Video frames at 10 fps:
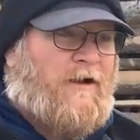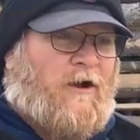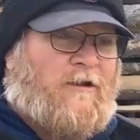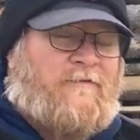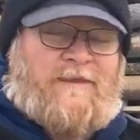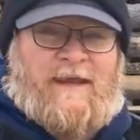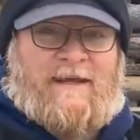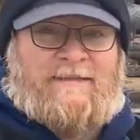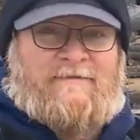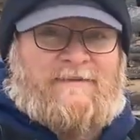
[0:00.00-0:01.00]
all of the
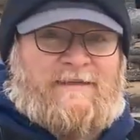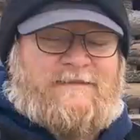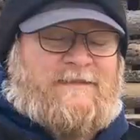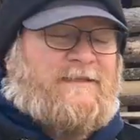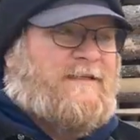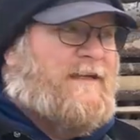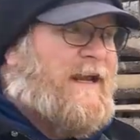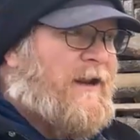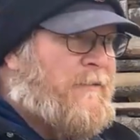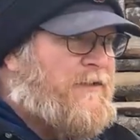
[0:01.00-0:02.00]
activities,
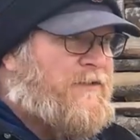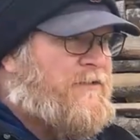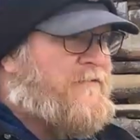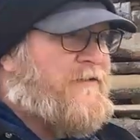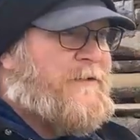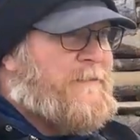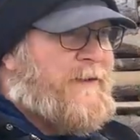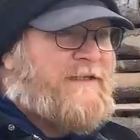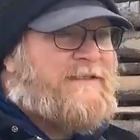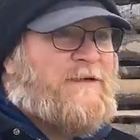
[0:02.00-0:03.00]
and we do the very
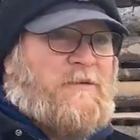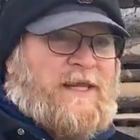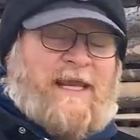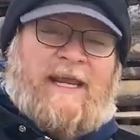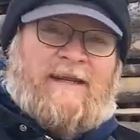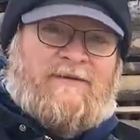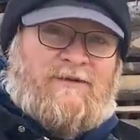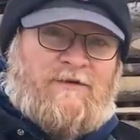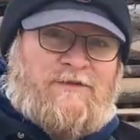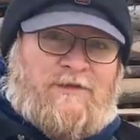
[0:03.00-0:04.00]
best that we can to
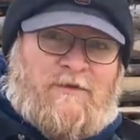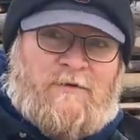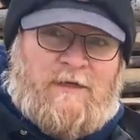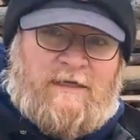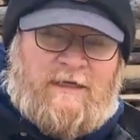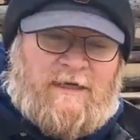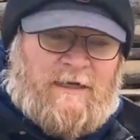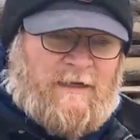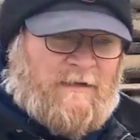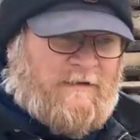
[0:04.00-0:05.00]
do so.
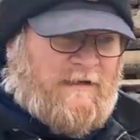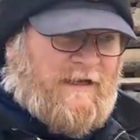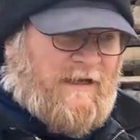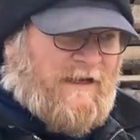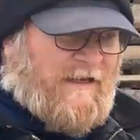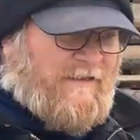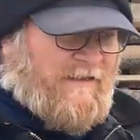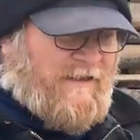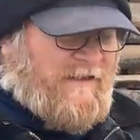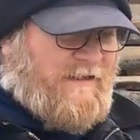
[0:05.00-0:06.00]
I
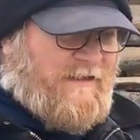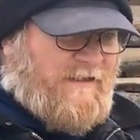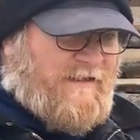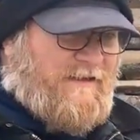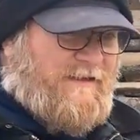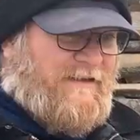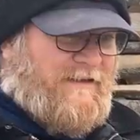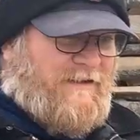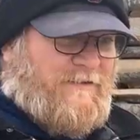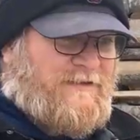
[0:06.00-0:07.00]
think,
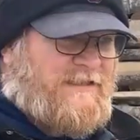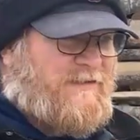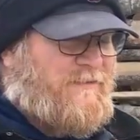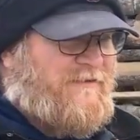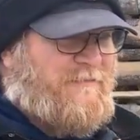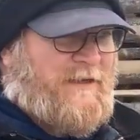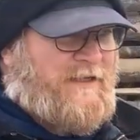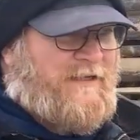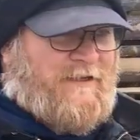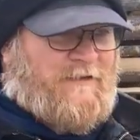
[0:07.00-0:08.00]
since we've
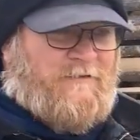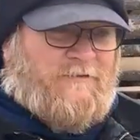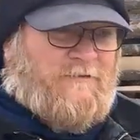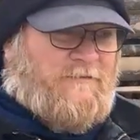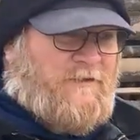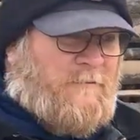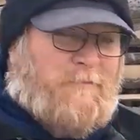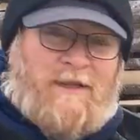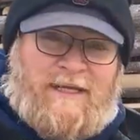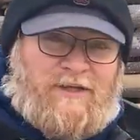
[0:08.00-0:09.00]
been here,
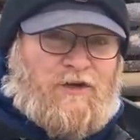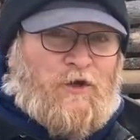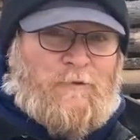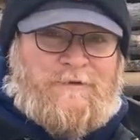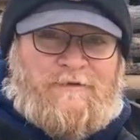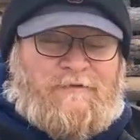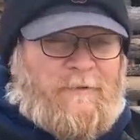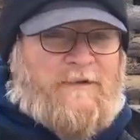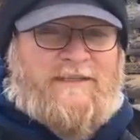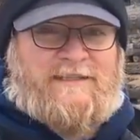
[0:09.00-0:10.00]
complete noobs
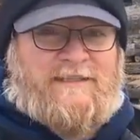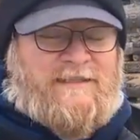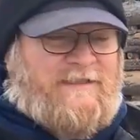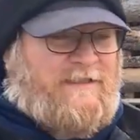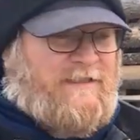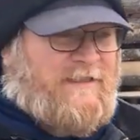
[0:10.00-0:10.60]
from the city,